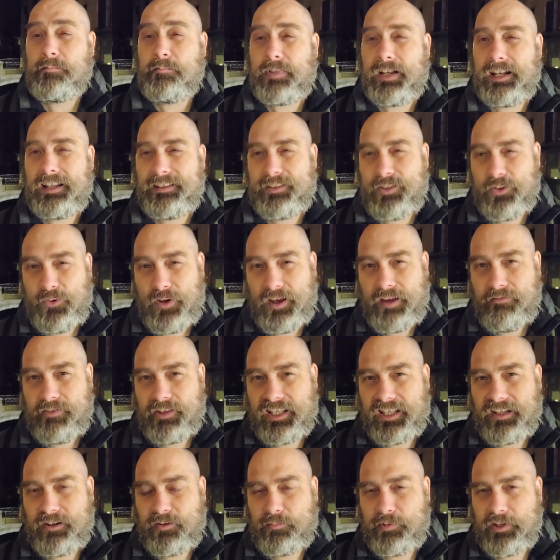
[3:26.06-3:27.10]
But I do have a
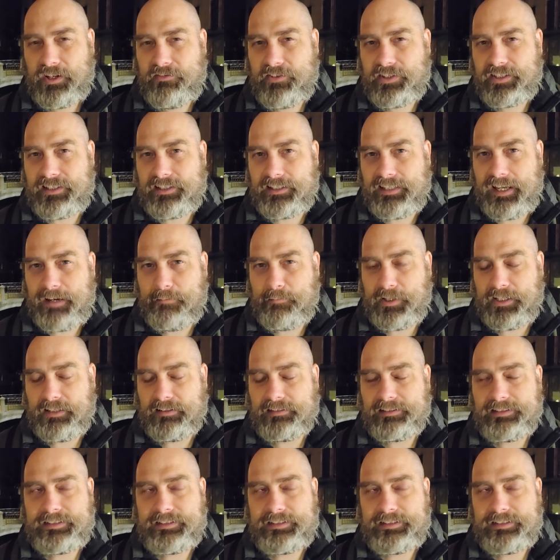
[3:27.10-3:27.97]
little bit of a dilemma.